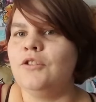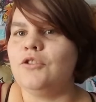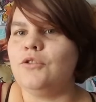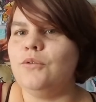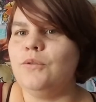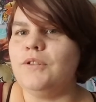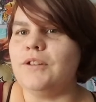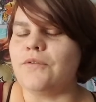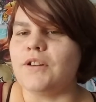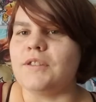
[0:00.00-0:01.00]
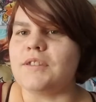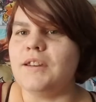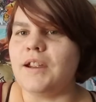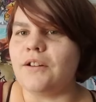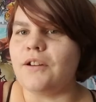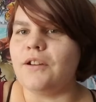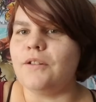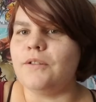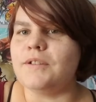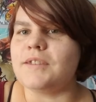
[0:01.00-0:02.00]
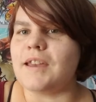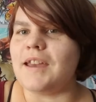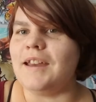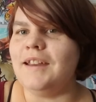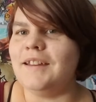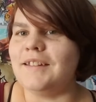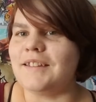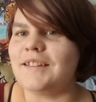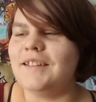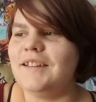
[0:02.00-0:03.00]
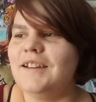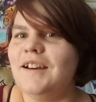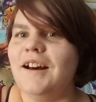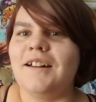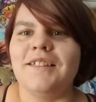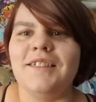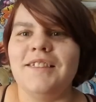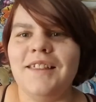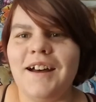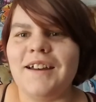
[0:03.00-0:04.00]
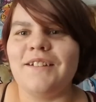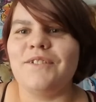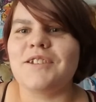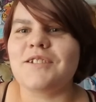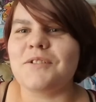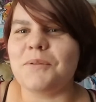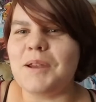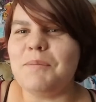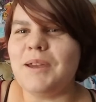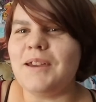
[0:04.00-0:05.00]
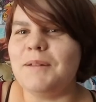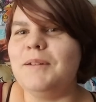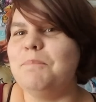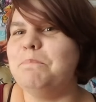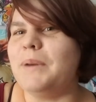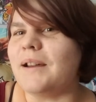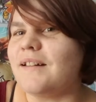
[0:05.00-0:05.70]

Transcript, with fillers: to different scenarios and a lot of screaming and butt